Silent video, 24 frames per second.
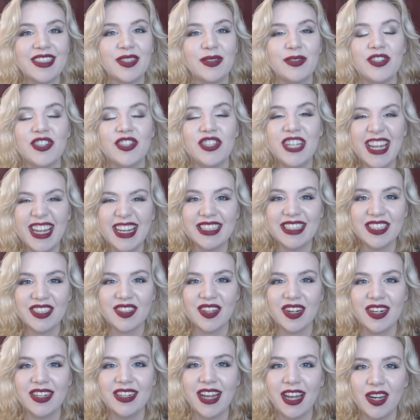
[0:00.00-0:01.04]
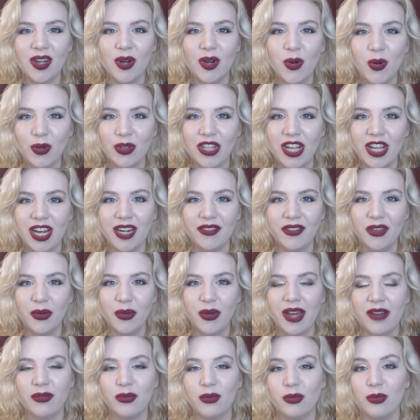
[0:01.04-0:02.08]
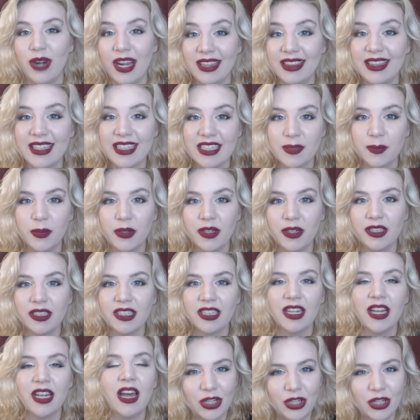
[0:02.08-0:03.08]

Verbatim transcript: so chances are not a whole lot of you have read this book.